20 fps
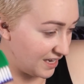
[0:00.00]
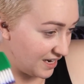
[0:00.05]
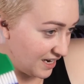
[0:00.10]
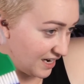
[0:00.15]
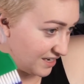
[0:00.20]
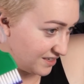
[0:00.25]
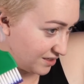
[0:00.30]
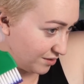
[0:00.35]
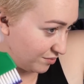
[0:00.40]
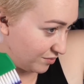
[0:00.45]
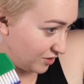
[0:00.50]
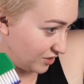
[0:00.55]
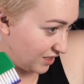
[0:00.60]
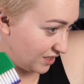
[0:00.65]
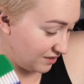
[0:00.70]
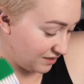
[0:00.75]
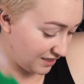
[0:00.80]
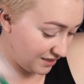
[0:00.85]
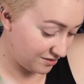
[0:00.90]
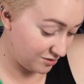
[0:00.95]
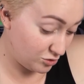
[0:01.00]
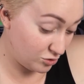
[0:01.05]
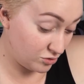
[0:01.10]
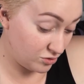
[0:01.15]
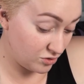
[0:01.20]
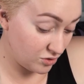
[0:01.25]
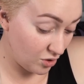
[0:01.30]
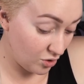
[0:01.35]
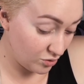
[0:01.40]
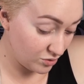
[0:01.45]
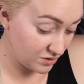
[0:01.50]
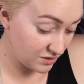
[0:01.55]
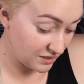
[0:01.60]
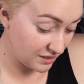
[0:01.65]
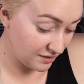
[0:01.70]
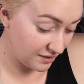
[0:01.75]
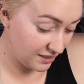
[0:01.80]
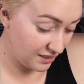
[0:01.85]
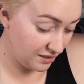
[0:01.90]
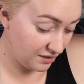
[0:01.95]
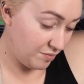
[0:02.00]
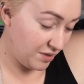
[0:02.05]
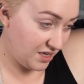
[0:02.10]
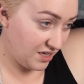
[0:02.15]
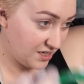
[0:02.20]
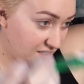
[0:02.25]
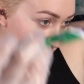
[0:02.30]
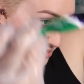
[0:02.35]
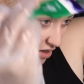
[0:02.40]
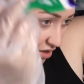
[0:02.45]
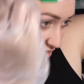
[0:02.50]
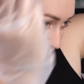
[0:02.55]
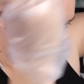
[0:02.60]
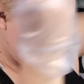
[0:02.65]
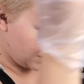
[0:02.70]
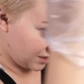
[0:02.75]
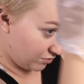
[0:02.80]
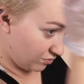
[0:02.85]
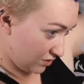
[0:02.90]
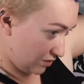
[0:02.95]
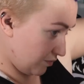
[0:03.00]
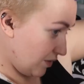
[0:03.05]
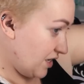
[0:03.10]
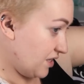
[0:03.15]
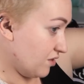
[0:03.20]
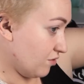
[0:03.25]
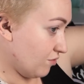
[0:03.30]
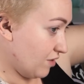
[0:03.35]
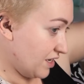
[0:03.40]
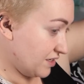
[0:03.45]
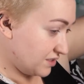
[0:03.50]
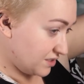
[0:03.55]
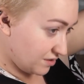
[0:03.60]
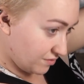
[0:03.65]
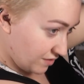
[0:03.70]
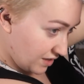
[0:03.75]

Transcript: and it ended up looking like so silly because all it did was make the rest of